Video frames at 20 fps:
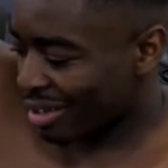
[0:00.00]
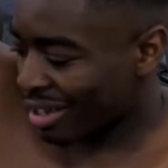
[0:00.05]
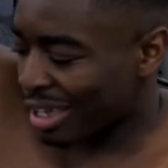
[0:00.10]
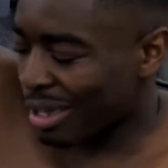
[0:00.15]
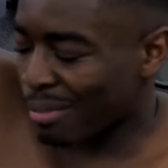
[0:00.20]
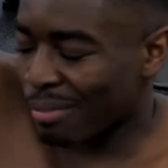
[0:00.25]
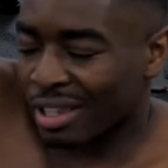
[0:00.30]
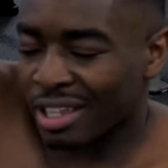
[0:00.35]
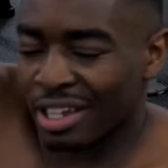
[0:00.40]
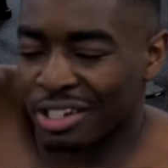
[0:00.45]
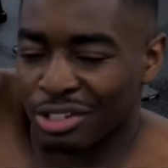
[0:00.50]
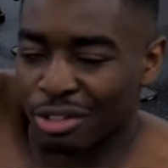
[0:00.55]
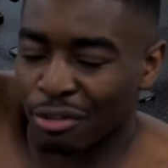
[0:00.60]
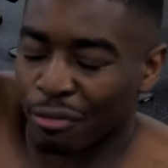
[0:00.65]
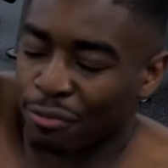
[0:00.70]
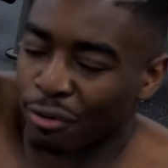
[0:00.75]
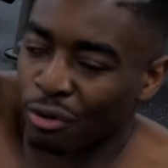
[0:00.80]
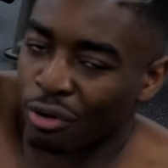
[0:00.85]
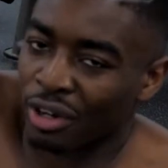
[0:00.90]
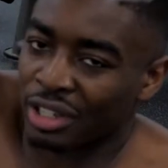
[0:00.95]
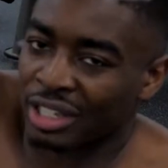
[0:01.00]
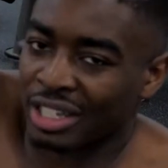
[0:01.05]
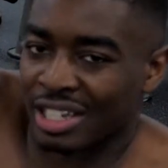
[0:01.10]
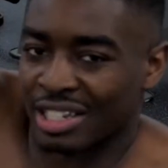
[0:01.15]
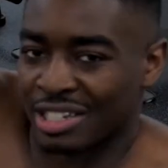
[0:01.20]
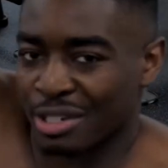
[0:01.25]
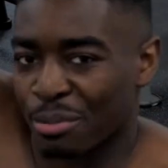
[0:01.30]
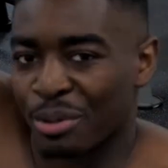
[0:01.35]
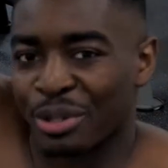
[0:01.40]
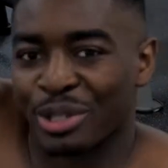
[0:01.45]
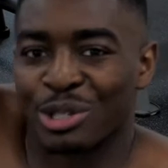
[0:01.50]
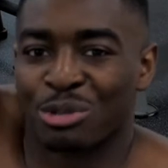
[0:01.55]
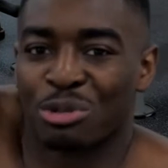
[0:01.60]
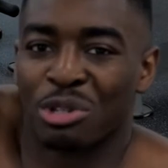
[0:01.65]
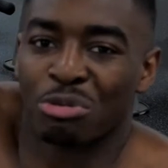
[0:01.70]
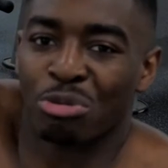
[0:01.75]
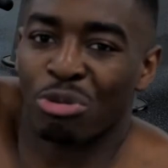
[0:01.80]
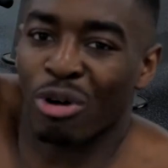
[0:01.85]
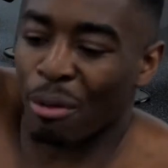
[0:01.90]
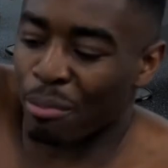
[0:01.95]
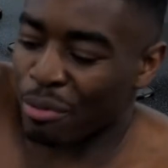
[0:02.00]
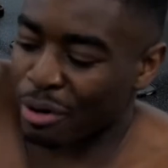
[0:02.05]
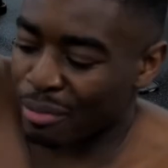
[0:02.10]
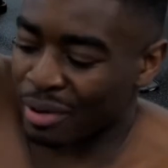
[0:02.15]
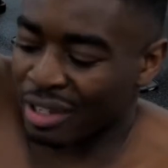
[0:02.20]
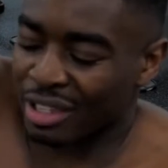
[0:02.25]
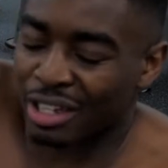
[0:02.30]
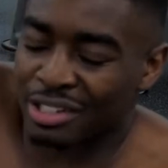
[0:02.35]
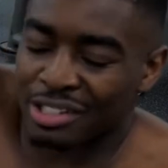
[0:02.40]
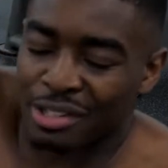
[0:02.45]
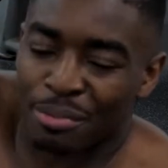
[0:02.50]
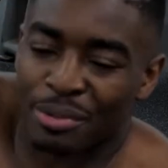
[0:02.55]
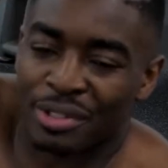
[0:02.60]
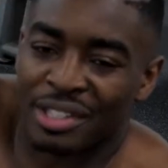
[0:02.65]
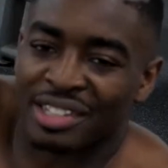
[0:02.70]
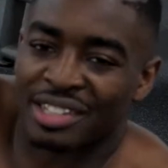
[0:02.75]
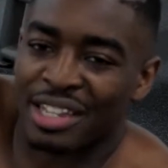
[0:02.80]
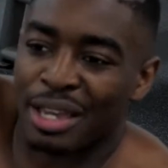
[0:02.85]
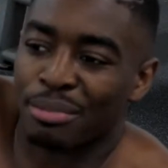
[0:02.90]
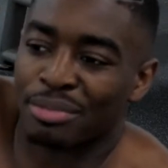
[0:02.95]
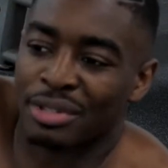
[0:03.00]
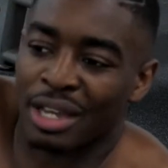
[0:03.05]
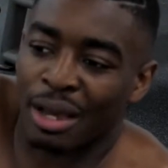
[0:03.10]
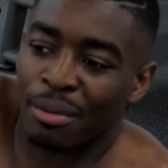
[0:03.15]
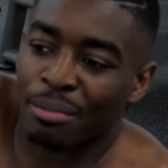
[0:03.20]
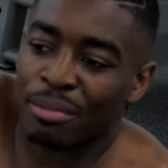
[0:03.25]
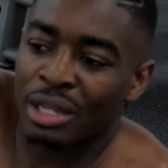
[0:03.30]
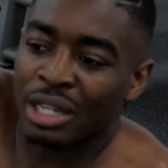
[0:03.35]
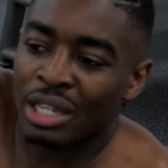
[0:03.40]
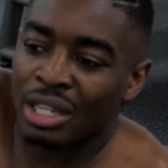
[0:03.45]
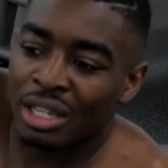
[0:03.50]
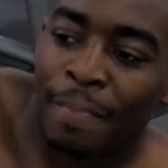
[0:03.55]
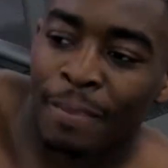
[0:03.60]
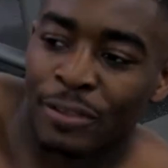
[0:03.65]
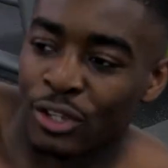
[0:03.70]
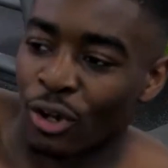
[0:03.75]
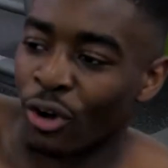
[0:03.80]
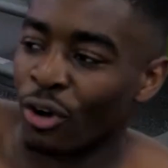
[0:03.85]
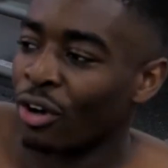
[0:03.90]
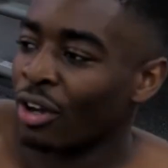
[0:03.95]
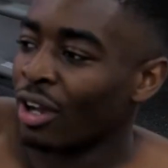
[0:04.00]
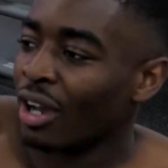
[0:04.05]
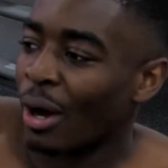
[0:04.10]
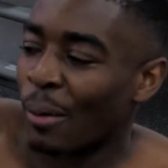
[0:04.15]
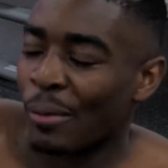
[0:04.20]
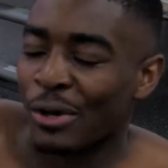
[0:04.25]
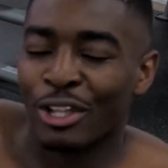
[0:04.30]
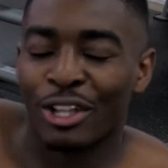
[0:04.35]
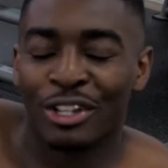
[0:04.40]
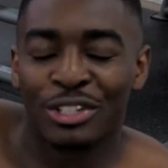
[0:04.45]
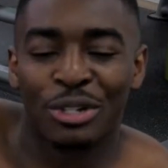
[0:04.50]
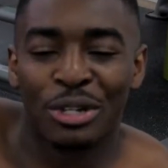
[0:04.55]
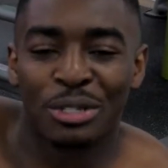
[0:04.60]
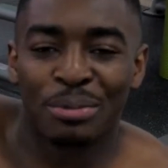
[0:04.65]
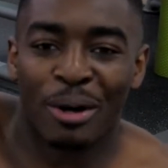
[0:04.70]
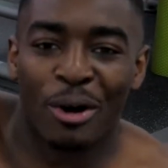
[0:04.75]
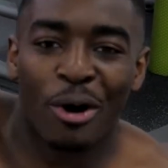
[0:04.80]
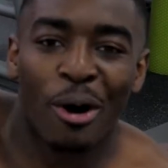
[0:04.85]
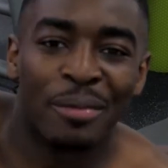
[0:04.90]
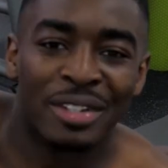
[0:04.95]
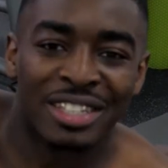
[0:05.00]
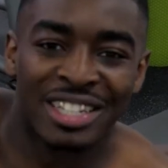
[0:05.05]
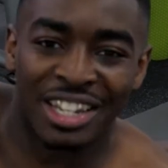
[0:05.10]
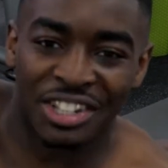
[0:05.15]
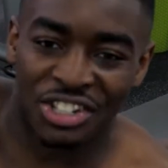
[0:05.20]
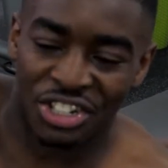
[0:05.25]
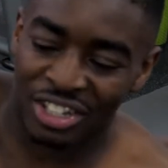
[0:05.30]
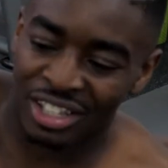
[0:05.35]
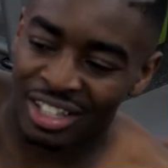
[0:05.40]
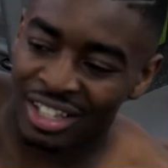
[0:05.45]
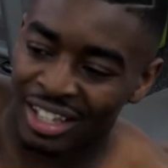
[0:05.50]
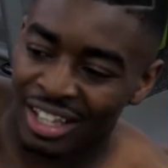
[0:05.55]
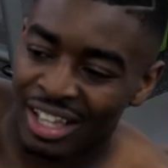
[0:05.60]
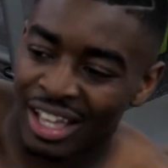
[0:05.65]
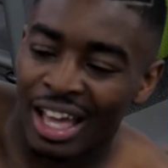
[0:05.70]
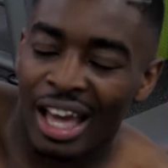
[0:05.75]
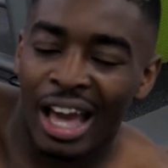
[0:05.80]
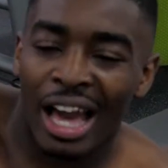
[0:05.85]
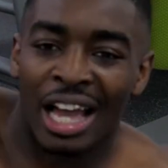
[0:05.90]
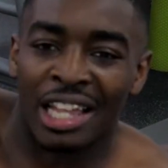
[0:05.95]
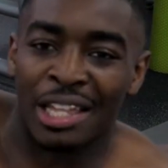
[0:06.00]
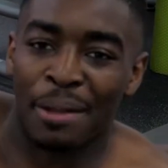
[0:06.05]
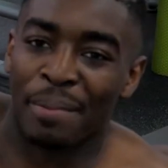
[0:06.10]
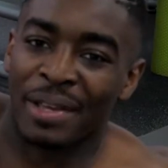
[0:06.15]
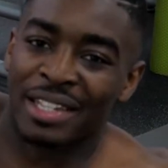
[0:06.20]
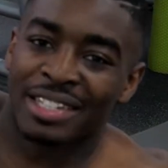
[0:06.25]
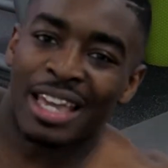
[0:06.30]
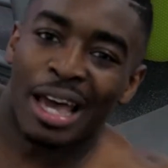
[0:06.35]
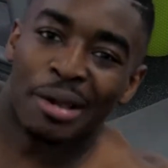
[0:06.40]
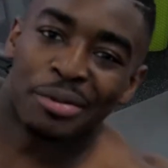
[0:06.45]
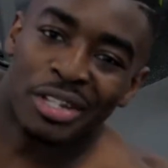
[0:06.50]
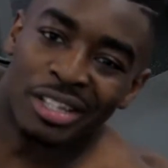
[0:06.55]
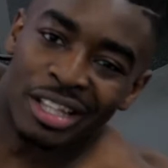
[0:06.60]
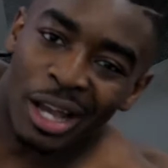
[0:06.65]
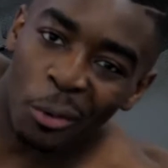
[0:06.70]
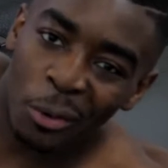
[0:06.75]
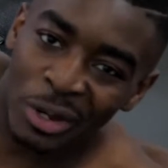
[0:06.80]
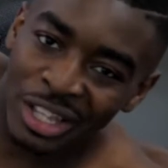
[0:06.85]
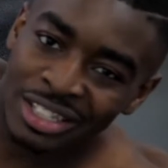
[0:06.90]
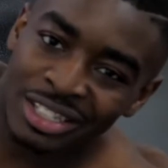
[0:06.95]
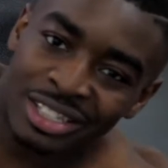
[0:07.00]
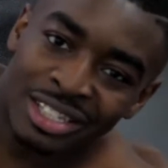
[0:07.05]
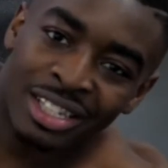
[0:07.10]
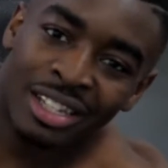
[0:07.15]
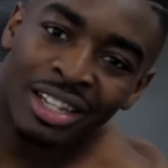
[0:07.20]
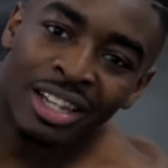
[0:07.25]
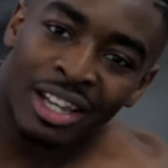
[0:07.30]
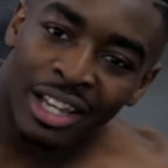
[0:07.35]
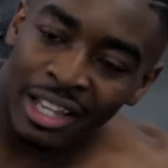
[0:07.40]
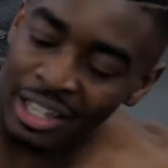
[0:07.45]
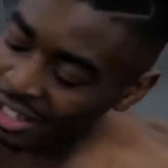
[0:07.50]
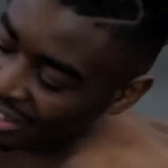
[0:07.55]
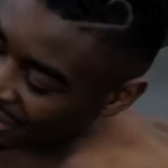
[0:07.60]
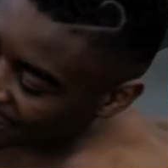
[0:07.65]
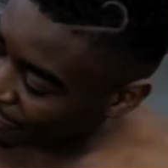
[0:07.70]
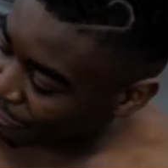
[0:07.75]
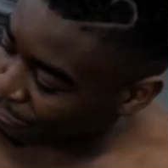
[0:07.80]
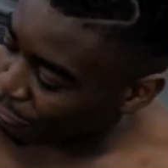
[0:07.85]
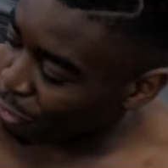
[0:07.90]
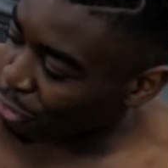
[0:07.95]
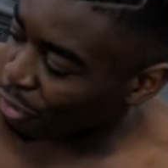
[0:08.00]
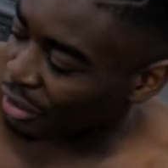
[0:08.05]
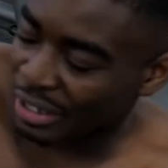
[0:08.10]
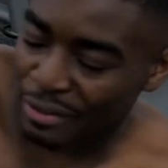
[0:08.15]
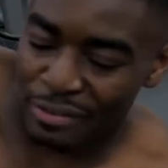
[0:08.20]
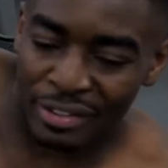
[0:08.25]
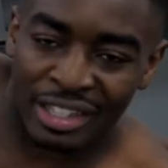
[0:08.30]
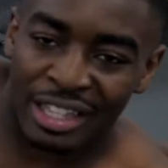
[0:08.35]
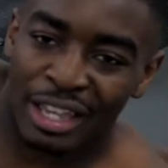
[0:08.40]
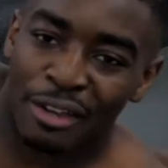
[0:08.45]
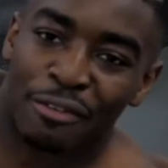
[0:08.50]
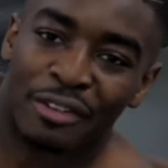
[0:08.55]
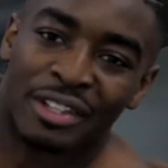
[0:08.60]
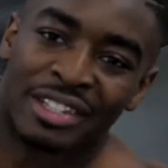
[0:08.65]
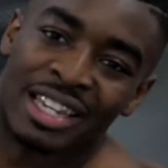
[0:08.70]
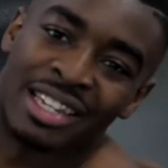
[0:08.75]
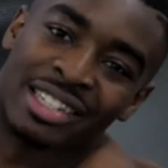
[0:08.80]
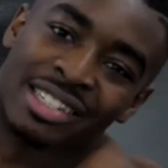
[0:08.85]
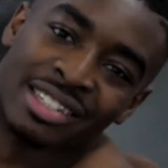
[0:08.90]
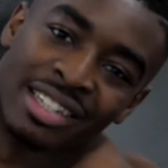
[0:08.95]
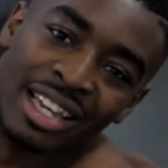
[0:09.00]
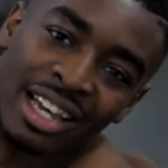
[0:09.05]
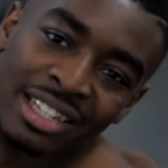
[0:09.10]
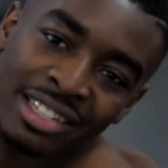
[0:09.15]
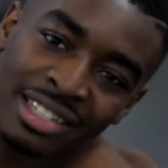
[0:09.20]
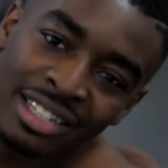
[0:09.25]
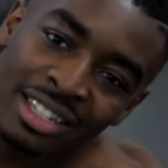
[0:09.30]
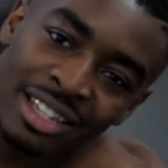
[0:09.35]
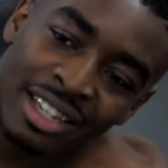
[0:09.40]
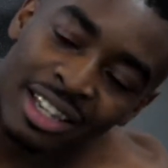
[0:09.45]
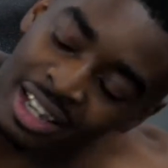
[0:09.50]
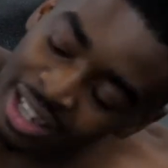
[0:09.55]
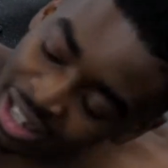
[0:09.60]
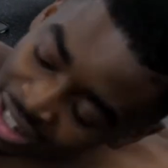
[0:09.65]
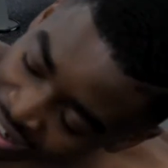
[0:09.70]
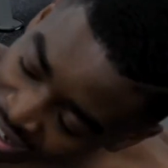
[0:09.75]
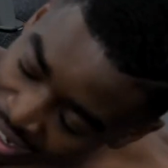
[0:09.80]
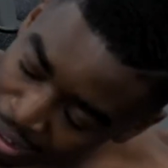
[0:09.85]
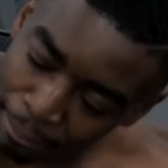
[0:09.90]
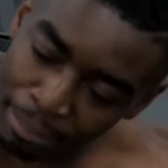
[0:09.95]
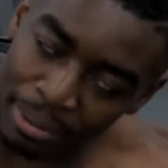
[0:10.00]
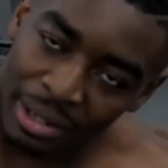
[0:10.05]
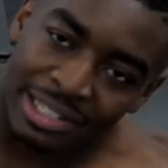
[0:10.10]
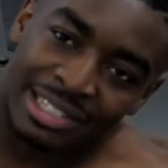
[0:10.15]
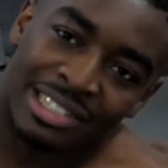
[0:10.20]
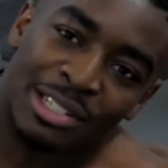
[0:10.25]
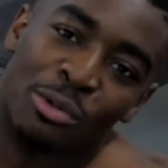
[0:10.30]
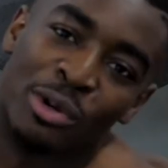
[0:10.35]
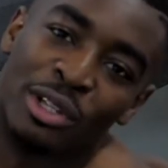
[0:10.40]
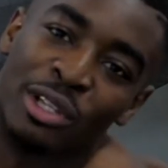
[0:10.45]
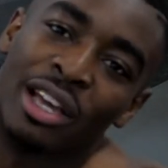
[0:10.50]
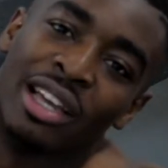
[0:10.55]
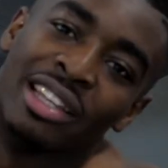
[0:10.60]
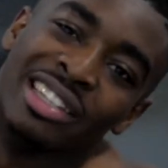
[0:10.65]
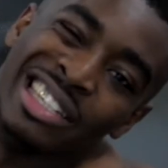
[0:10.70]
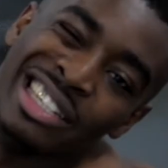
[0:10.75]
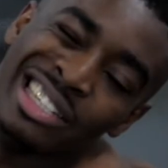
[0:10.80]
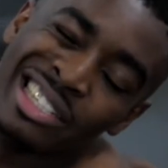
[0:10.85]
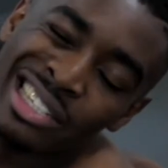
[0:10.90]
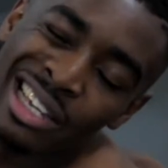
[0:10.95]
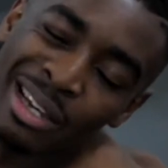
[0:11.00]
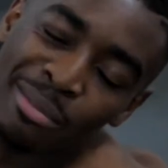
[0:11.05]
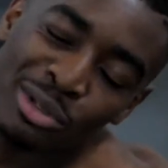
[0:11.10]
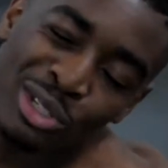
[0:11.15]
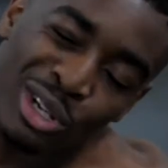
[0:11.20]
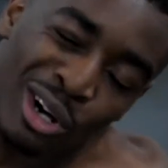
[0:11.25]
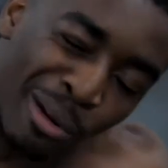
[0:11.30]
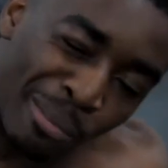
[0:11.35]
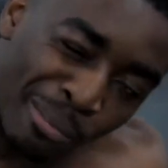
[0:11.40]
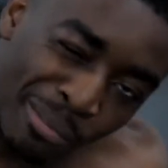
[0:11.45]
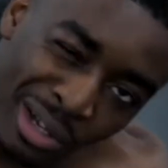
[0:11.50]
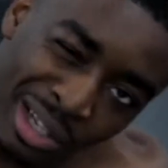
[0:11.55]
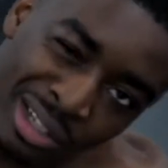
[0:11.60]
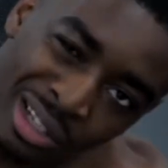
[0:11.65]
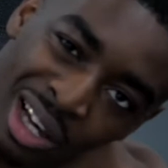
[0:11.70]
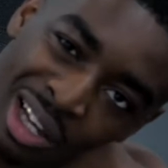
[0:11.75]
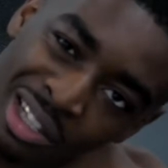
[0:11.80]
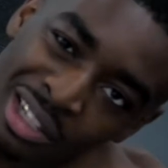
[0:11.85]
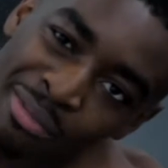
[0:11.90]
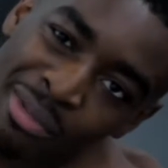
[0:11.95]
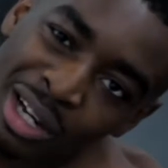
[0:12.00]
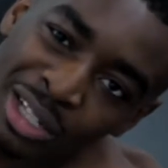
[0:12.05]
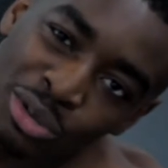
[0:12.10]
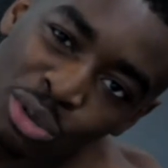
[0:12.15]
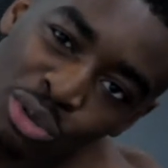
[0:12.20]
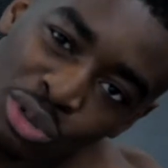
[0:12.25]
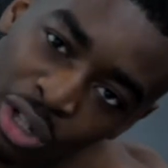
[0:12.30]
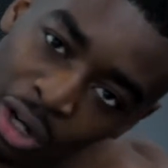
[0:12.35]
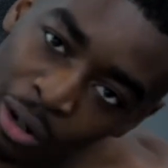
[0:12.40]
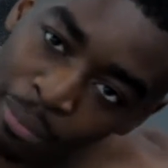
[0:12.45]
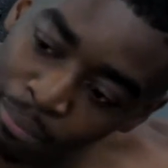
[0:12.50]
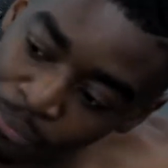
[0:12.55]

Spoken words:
keep my legs on the floor, and then as I bring the Swiss ball up, bring my legs up at the same time. So I want you lot to go to my comment section, and the best caption that wins for giving a name for this exercise can personally win an ETM top and earn the muscle top.